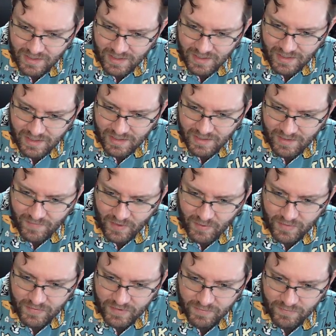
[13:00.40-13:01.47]
Not
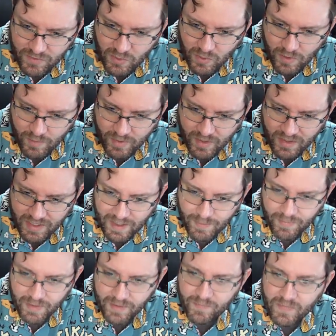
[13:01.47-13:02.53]
enough they've torn apart
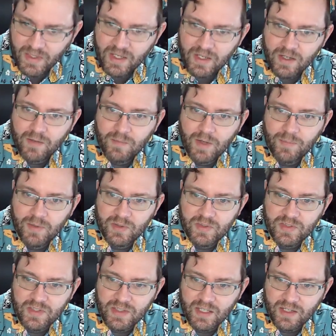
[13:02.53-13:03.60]
yet, but might be able to
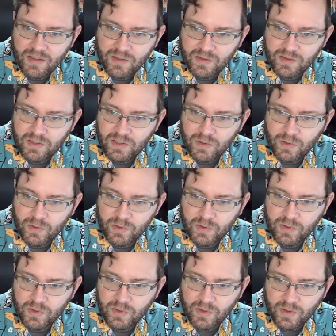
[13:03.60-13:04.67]
see that on ye olde
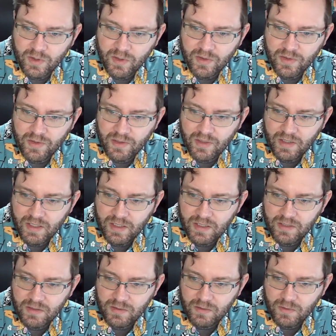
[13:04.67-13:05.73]
Google Earth. I
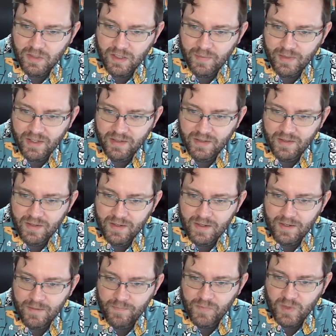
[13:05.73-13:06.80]
got to, where am I?
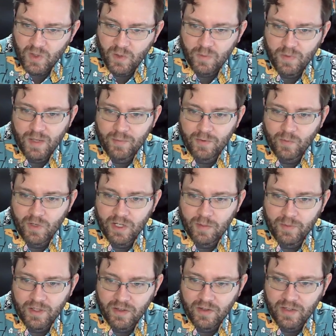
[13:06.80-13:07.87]
Oh, I'm in
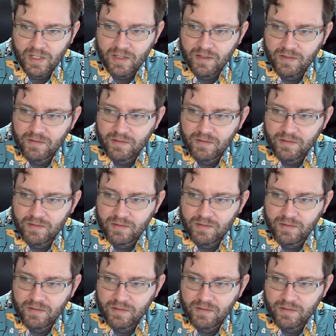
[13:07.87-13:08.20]
Wyoming. Okay.